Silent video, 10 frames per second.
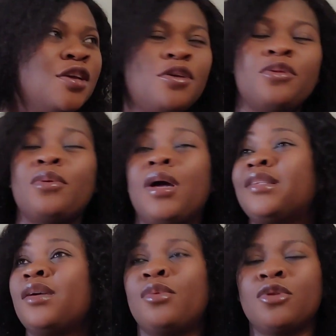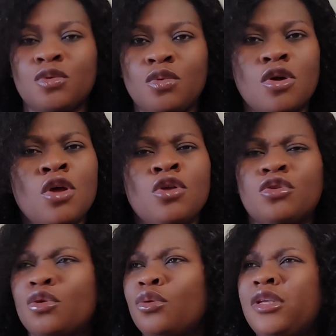You know, I say I want to work.
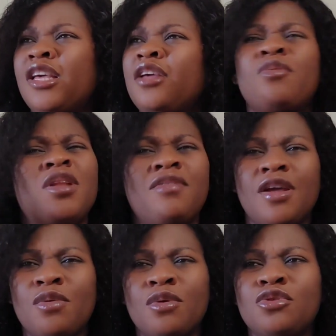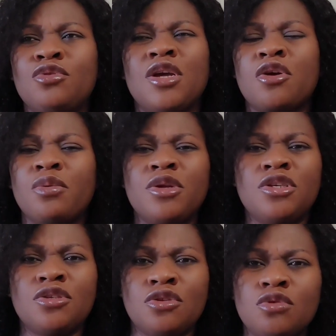So, yeah, whatever you want to do, he
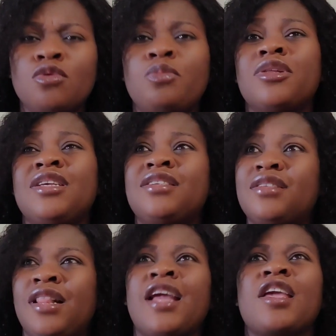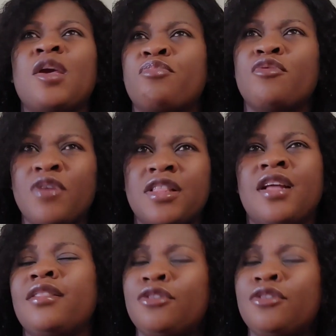encourages you, but it's like a provider.